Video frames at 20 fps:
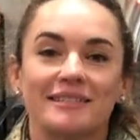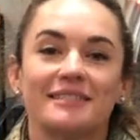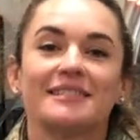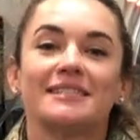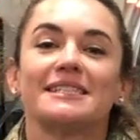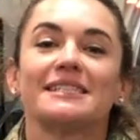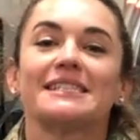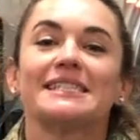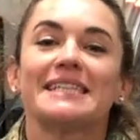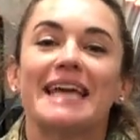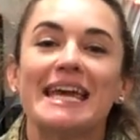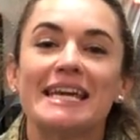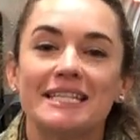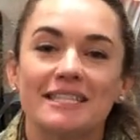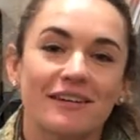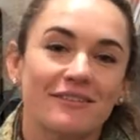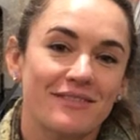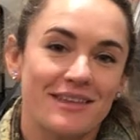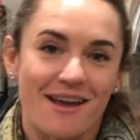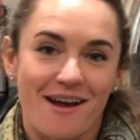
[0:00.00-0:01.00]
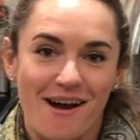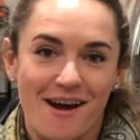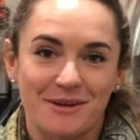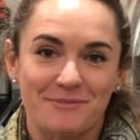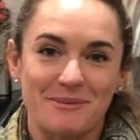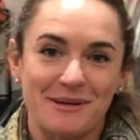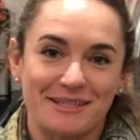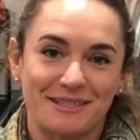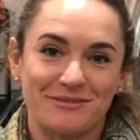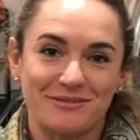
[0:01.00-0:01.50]
this
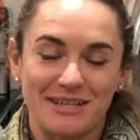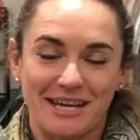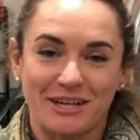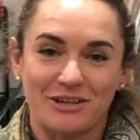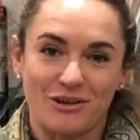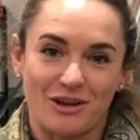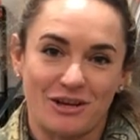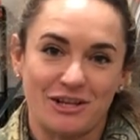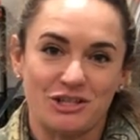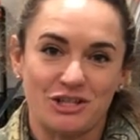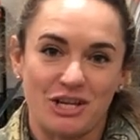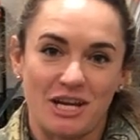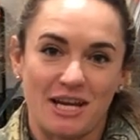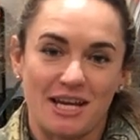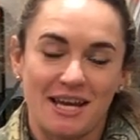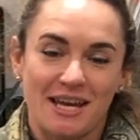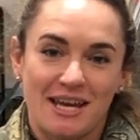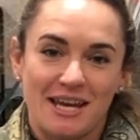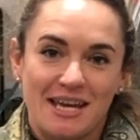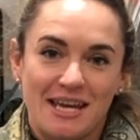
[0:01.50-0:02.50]
state-of-the-art piece of technology.